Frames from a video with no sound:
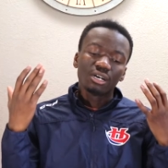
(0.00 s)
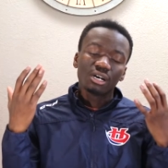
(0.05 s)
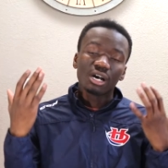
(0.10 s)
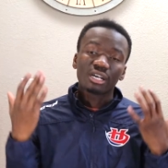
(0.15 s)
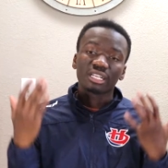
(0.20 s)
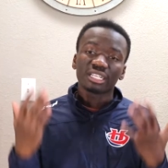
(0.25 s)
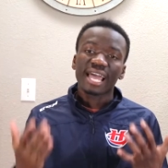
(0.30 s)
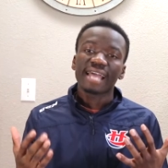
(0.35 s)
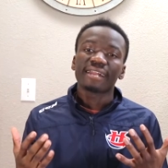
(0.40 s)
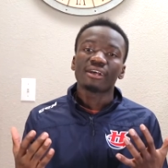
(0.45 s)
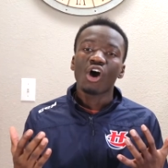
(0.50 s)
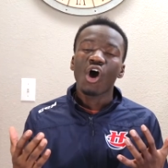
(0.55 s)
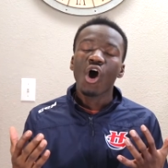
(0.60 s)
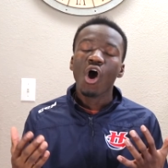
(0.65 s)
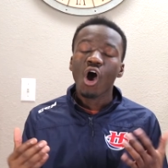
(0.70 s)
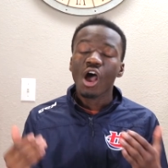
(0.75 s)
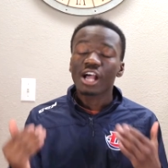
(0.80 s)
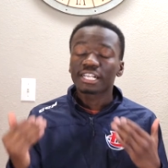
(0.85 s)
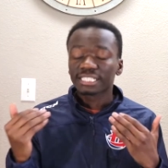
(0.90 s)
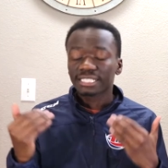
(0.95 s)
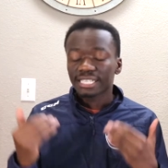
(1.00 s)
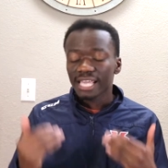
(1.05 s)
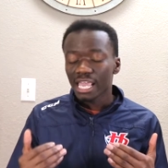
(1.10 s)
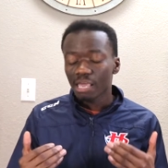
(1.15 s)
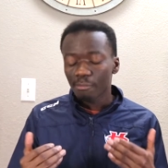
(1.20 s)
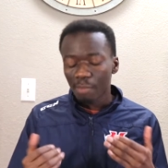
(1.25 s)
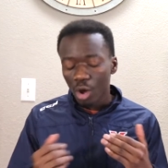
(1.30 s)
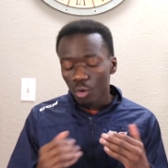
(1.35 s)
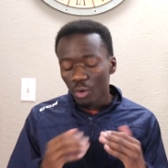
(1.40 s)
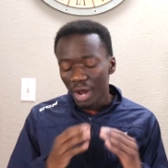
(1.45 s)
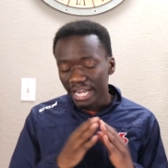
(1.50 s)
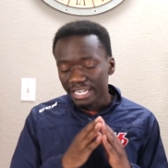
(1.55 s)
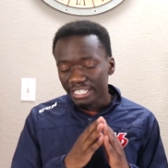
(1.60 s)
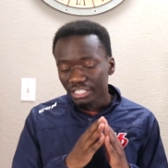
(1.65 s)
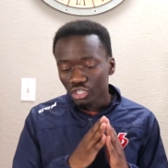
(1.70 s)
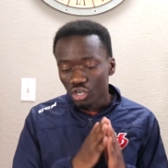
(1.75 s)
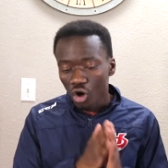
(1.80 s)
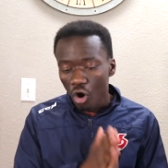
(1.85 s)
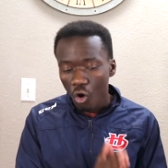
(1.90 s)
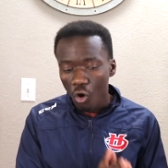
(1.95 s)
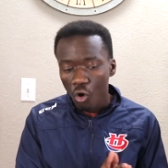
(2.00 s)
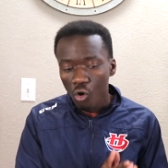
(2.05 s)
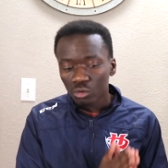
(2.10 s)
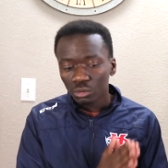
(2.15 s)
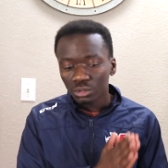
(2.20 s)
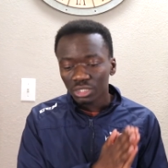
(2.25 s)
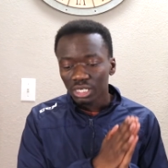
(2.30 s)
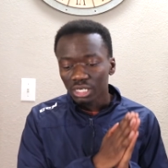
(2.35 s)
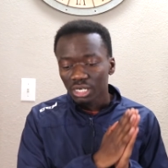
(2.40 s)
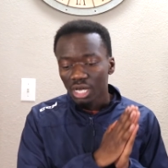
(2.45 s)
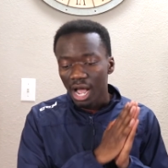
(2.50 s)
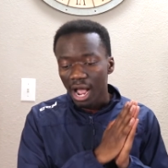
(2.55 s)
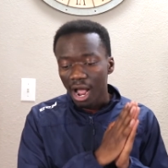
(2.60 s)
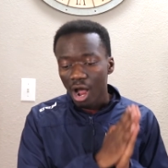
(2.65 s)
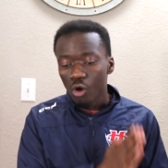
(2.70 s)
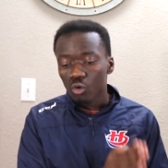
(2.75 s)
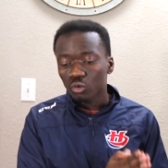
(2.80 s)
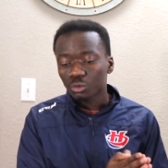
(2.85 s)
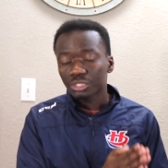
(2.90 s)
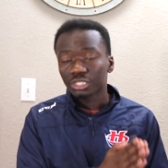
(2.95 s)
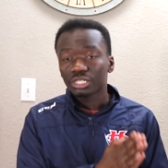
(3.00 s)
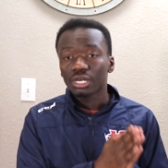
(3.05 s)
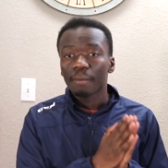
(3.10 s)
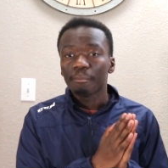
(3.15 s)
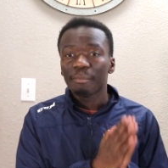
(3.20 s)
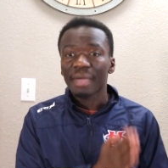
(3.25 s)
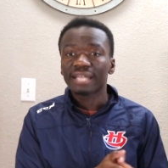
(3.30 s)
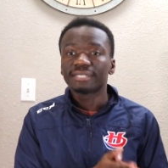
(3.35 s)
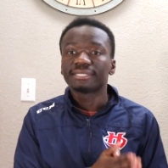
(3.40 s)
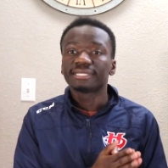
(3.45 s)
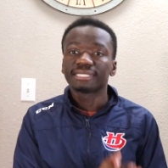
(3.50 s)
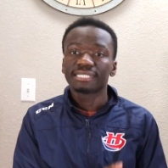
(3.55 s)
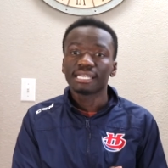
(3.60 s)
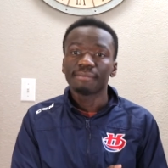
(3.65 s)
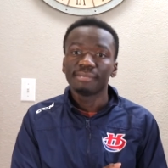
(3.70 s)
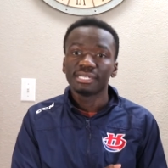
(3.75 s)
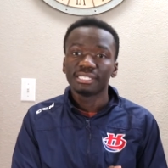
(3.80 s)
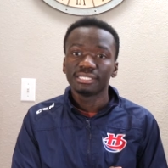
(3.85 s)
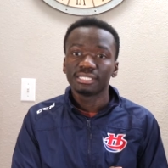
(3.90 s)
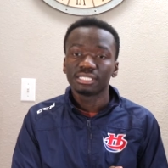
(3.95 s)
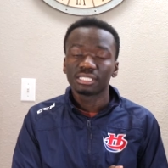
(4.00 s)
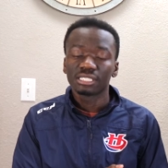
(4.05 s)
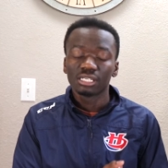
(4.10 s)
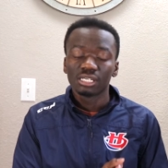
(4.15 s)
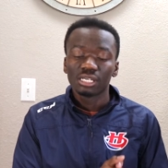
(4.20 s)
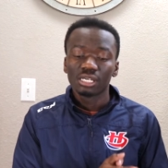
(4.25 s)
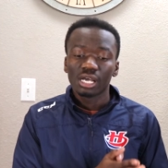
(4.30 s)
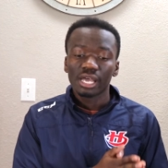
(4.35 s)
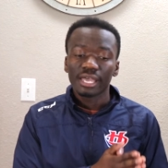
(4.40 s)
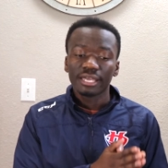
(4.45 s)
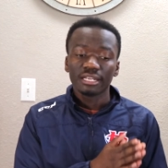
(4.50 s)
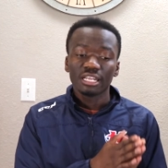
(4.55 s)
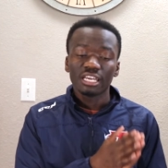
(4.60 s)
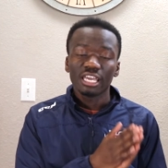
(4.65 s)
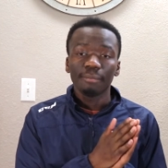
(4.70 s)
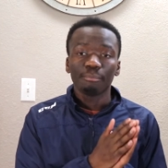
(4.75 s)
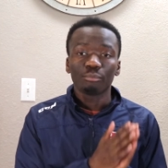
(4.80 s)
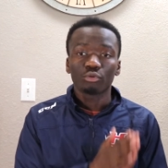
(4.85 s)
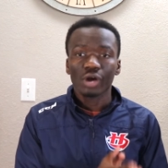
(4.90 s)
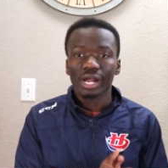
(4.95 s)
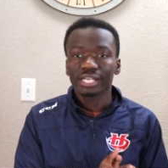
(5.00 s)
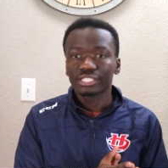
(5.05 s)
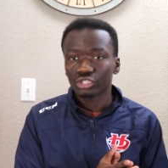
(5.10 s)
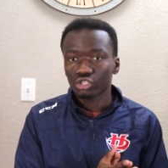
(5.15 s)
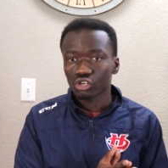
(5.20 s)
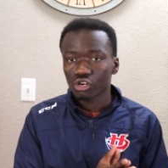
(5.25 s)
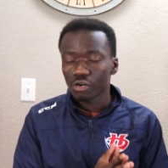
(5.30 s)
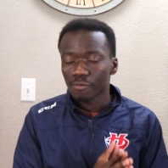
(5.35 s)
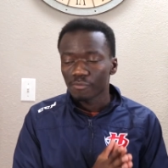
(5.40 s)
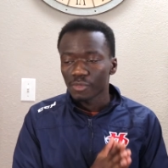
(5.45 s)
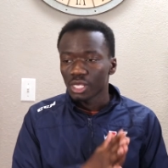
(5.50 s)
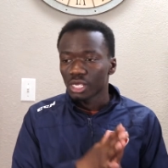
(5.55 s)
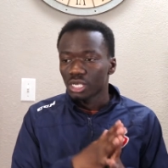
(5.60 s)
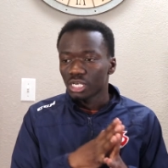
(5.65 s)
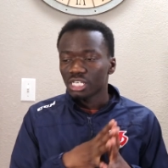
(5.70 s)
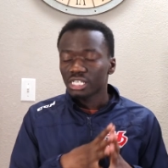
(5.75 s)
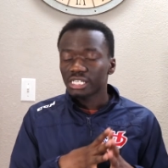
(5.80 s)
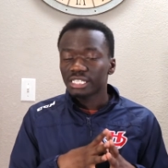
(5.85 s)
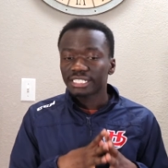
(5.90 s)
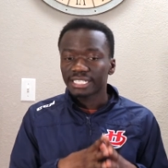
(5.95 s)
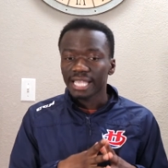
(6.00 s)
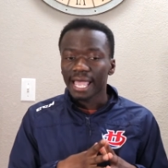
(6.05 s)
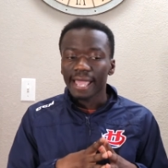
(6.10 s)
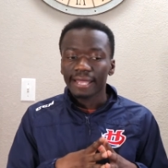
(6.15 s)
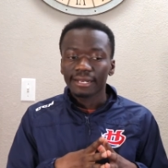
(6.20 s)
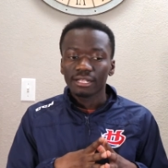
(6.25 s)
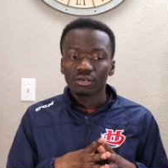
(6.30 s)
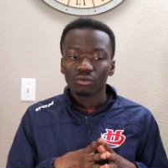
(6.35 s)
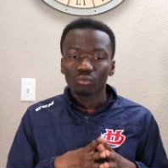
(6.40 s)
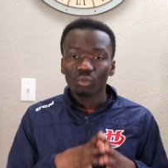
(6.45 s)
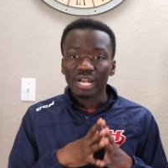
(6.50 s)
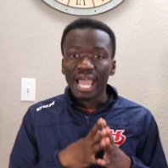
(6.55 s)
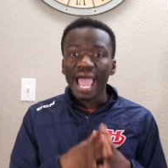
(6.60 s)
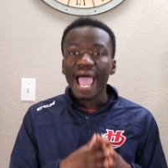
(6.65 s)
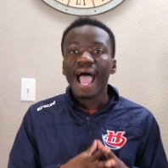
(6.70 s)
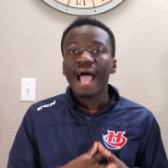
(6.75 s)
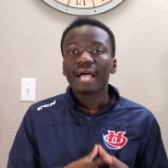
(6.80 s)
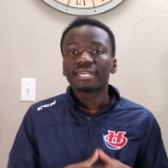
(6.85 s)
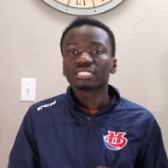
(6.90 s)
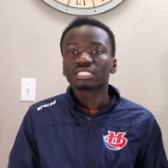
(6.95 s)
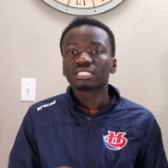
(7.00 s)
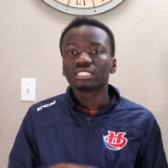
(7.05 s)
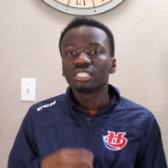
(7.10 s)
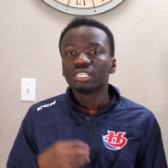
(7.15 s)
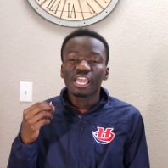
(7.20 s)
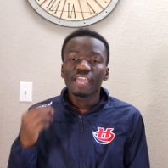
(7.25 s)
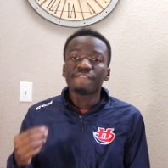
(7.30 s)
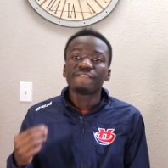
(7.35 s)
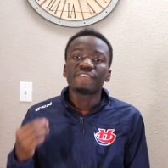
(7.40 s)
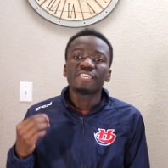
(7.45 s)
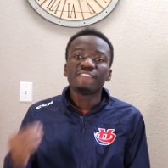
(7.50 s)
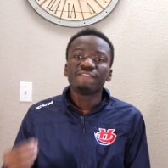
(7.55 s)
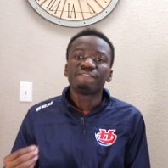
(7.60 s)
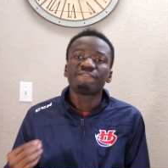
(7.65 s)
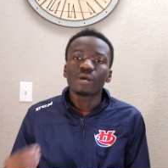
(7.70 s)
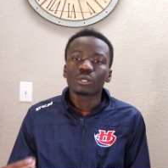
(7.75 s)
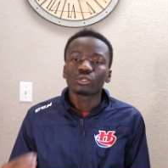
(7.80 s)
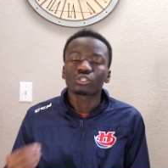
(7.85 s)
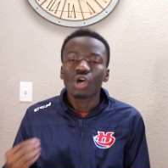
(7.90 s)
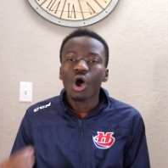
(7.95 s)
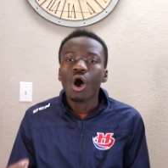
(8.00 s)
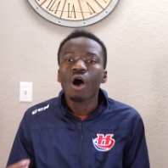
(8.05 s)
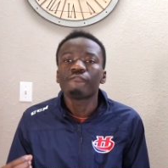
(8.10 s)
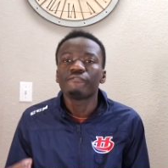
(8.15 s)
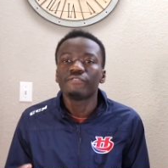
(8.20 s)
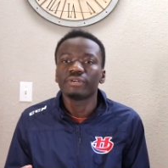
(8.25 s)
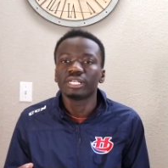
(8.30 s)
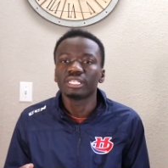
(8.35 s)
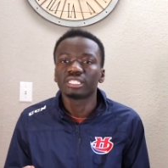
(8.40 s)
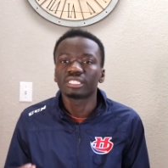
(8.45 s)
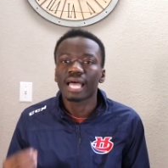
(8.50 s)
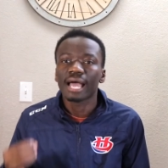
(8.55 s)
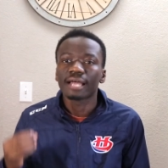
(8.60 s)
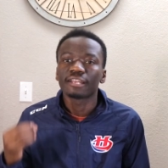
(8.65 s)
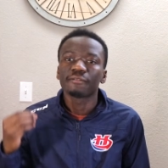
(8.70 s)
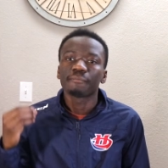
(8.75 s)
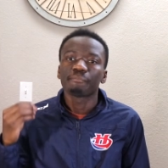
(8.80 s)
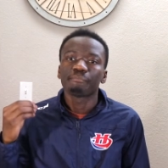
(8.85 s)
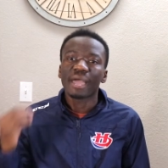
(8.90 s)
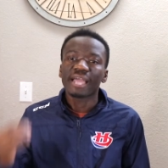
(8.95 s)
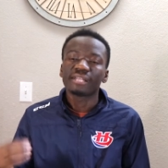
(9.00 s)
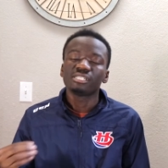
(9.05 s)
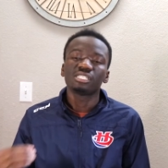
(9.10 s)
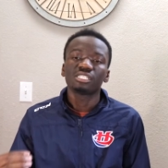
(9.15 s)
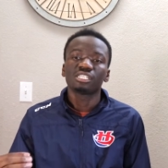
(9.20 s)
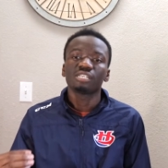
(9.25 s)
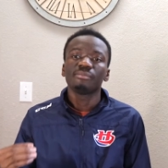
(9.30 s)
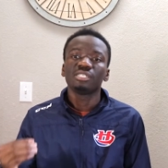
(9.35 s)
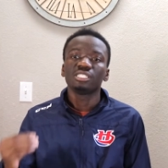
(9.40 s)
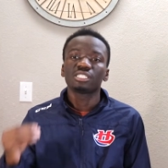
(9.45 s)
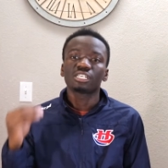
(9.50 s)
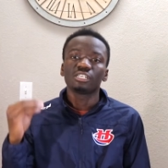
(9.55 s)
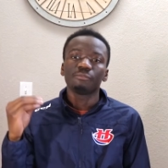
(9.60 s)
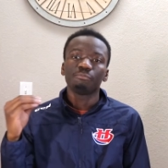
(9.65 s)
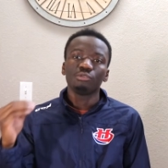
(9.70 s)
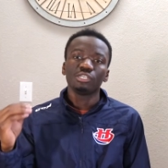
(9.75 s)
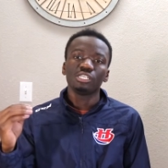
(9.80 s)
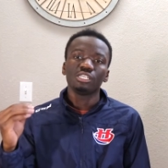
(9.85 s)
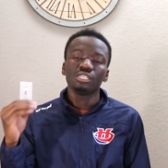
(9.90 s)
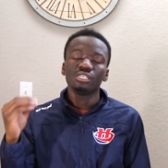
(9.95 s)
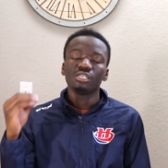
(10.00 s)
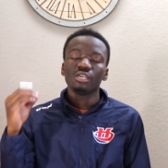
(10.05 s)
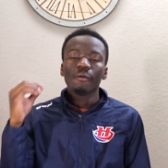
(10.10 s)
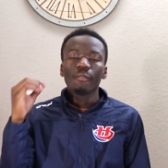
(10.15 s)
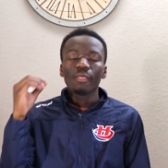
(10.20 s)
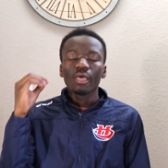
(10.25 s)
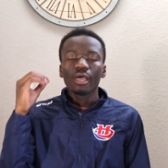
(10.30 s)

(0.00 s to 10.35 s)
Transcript: Atlanta Hawks, came out and he called out Ben Simmons in a presser. He said, when asked if he felt confident that Ben Simmons could be